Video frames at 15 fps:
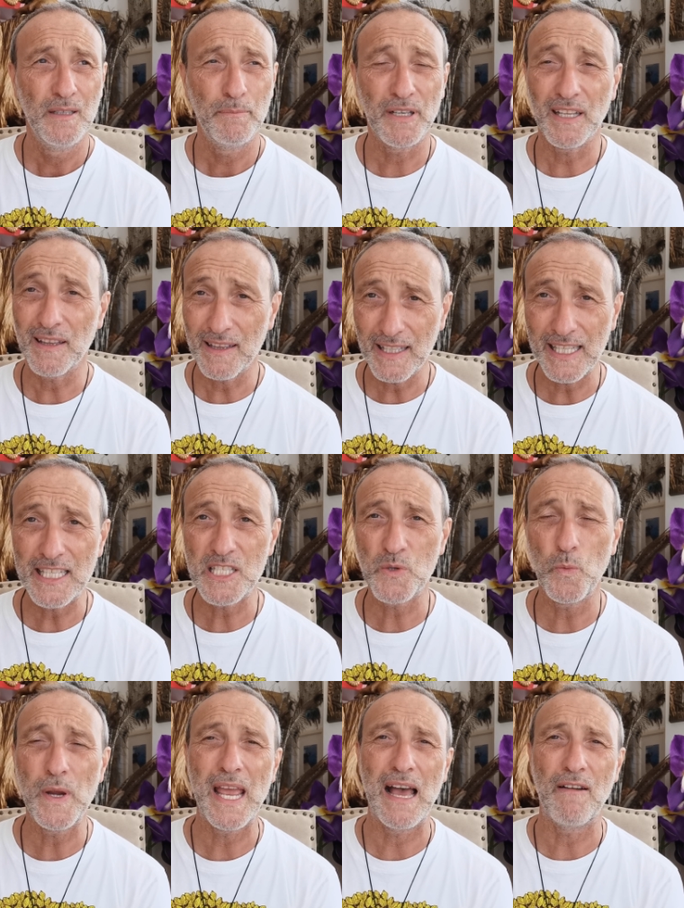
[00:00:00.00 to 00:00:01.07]
But at
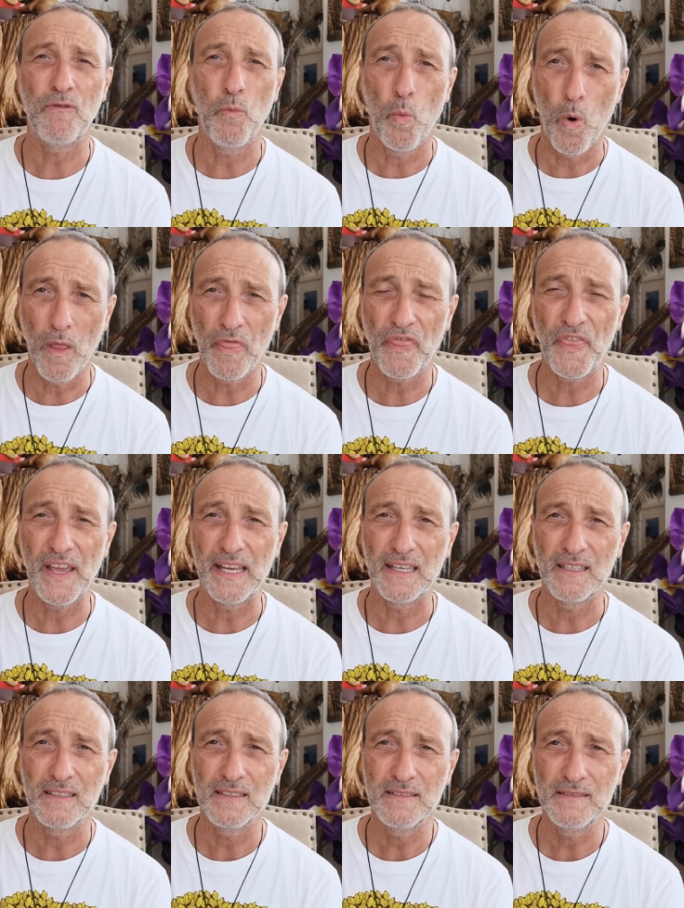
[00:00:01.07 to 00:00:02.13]
least we have one
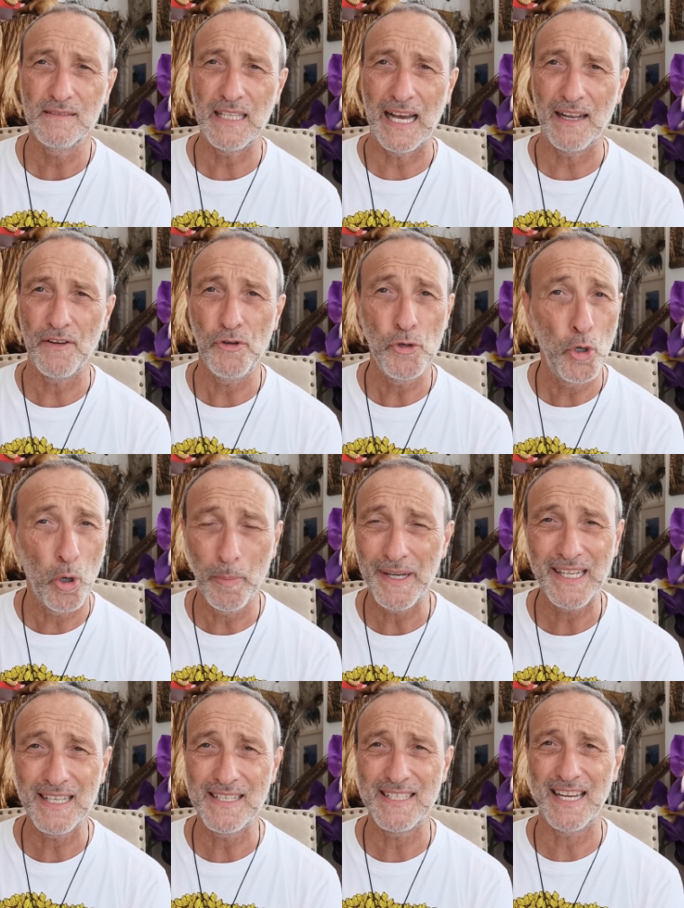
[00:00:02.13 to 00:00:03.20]
thing that
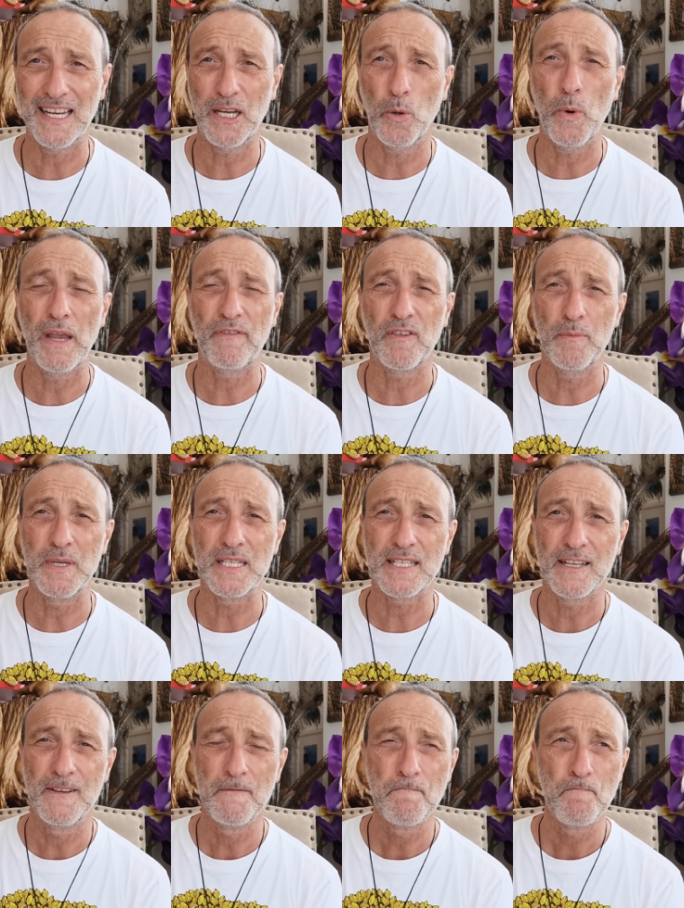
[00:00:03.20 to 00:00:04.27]
nobody can take away from
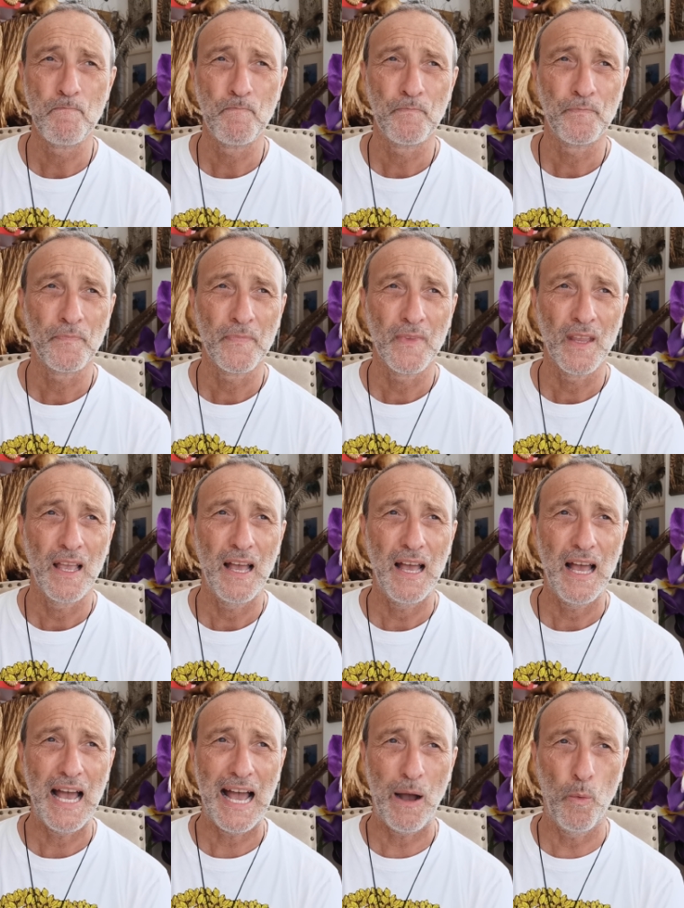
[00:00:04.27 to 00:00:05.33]
us.
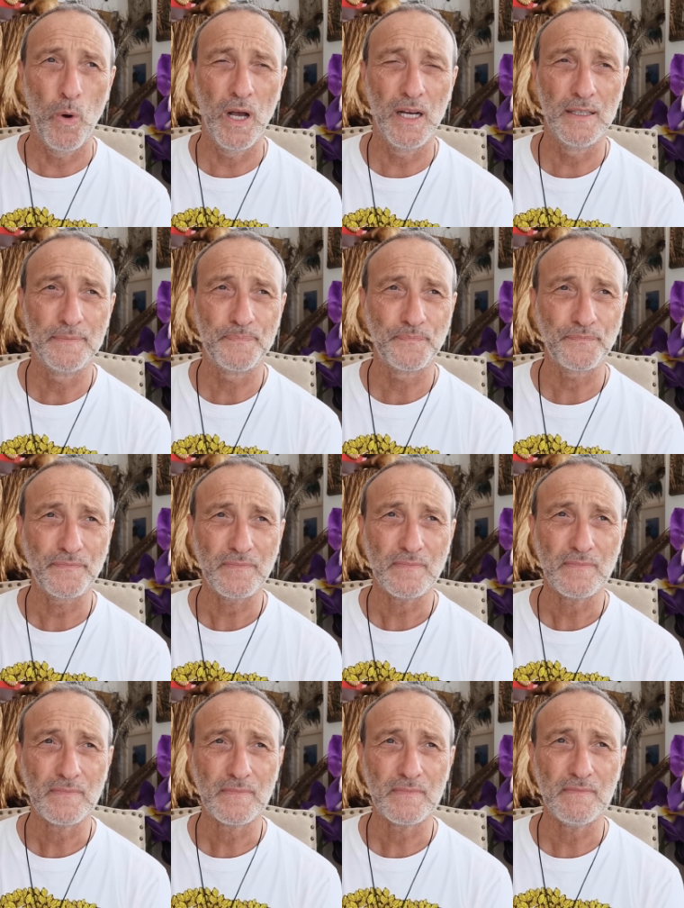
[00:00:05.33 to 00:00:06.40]
Our
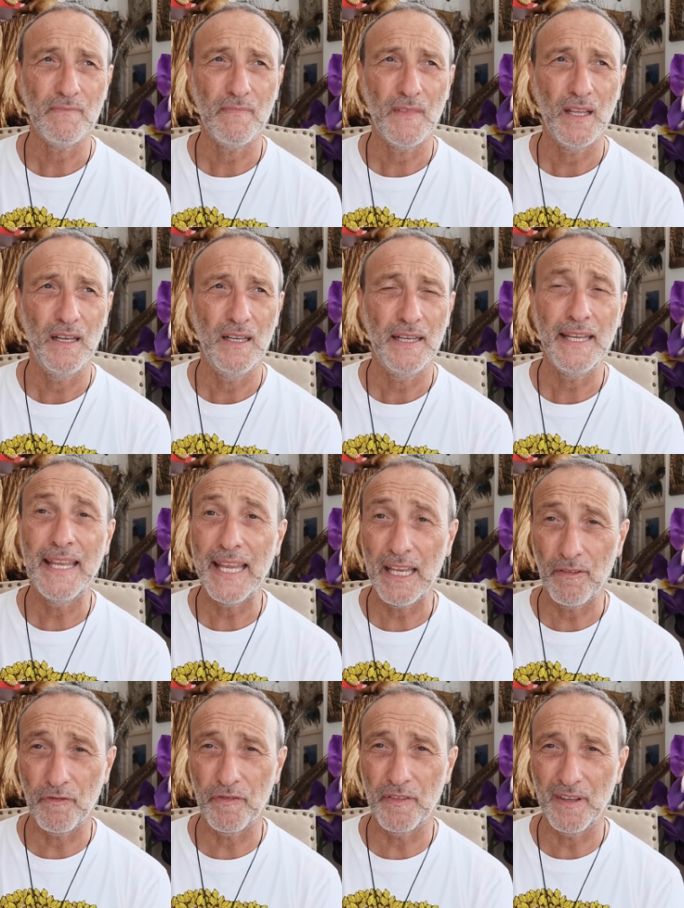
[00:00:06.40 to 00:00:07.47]

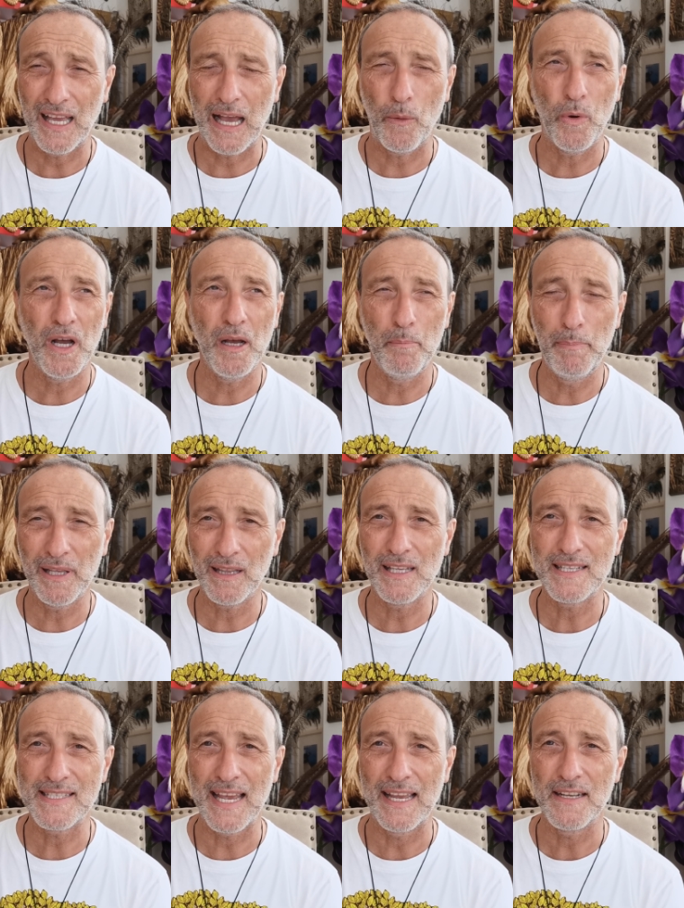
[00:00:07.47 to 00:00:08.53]
gift, our
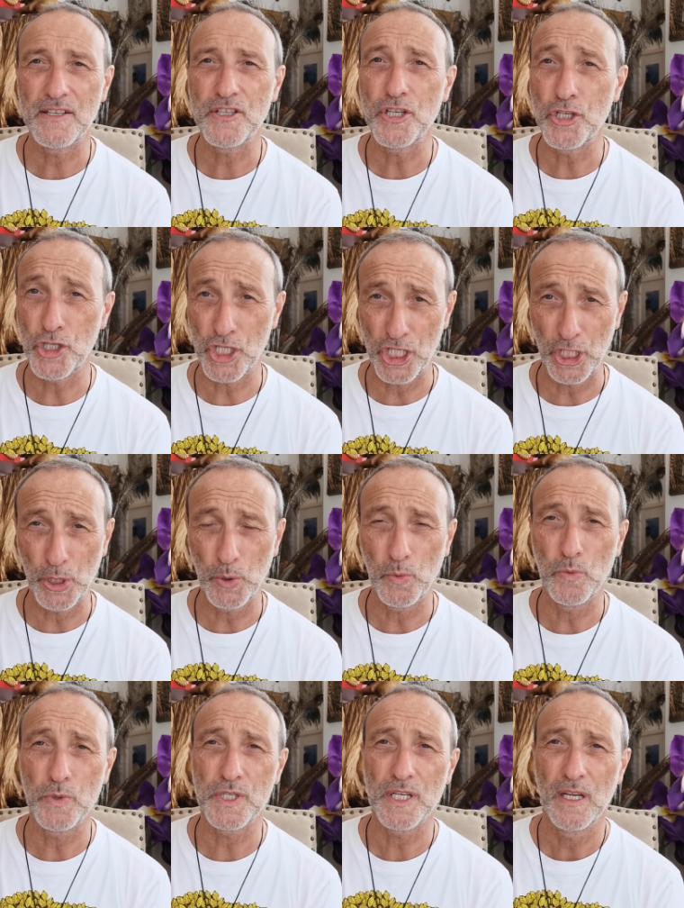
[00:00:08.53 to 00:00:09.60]
ability to
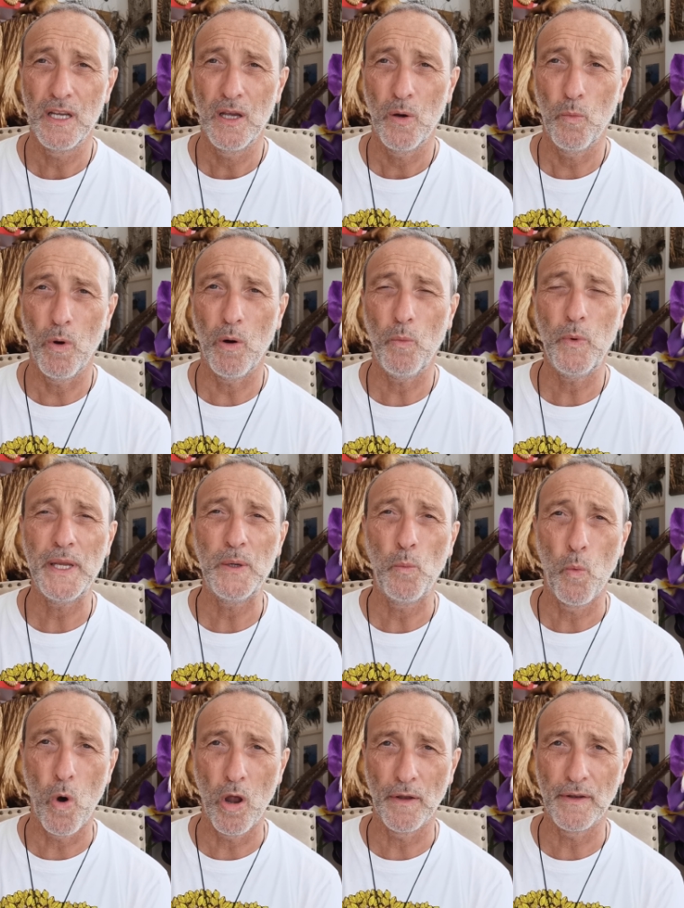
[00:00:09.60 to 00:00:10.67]
choose what we
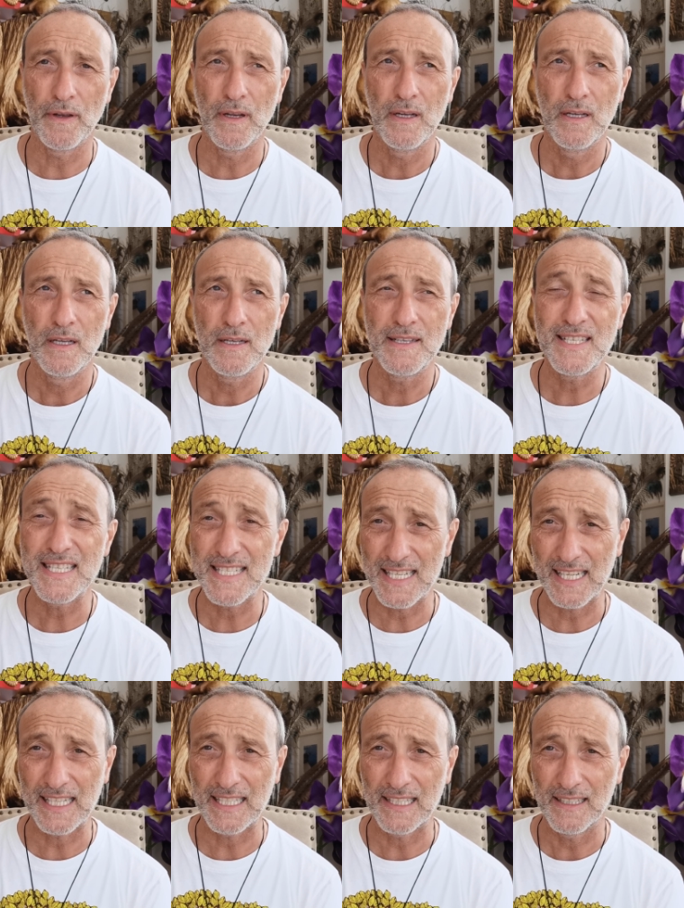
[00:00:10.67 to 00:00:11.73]
want to
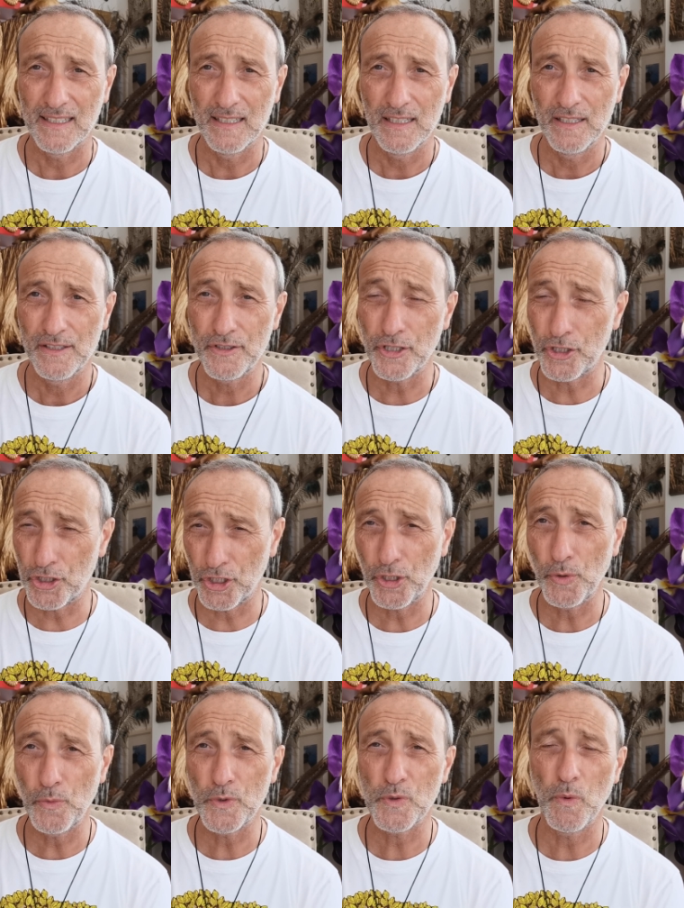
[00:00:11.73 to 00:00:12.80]
see, to
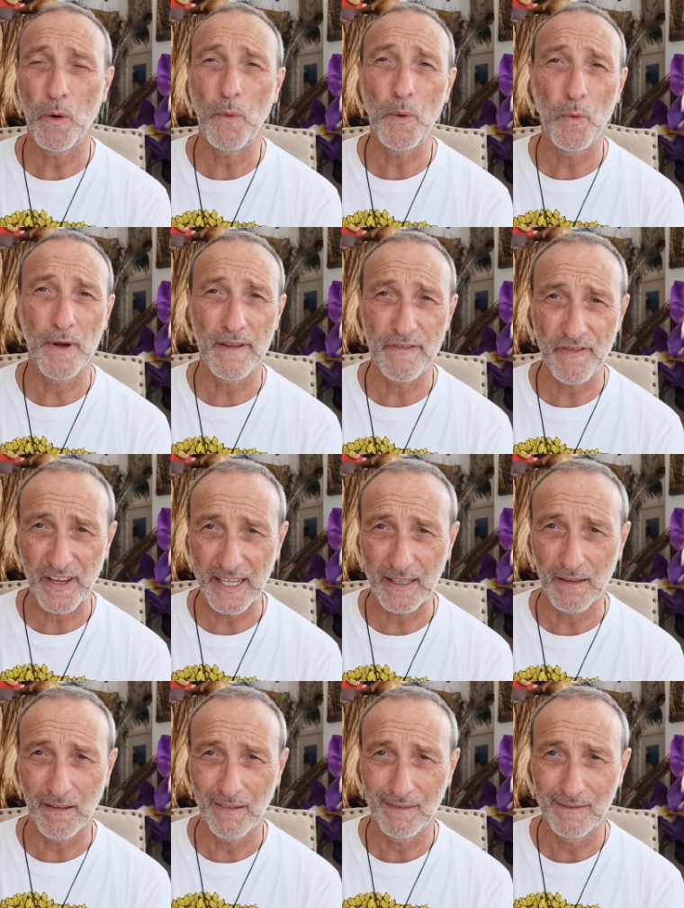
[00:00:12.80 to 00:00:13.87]
choose what we want to
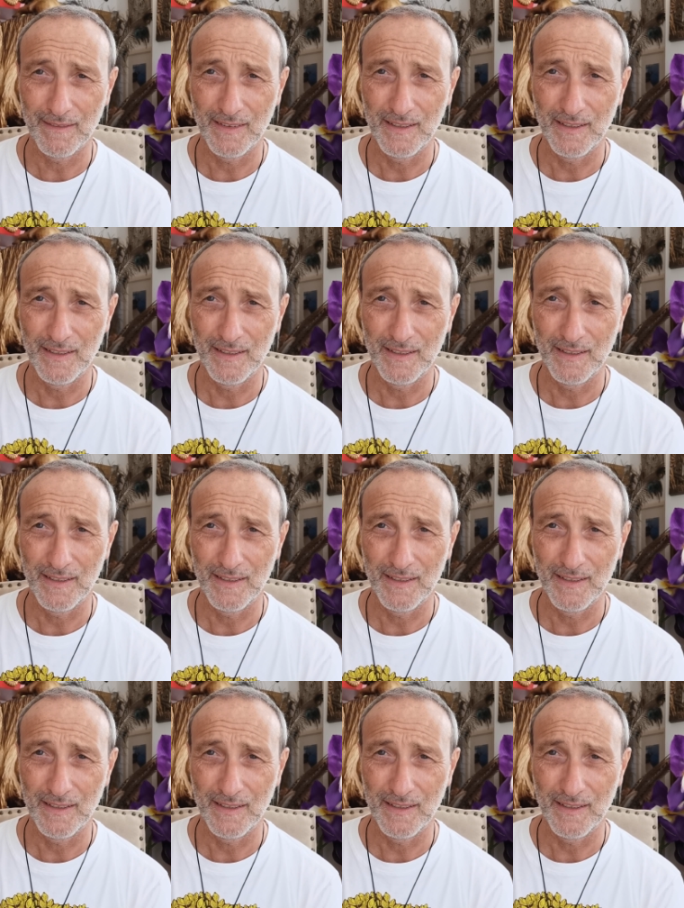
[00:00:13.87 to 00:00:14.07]
feel.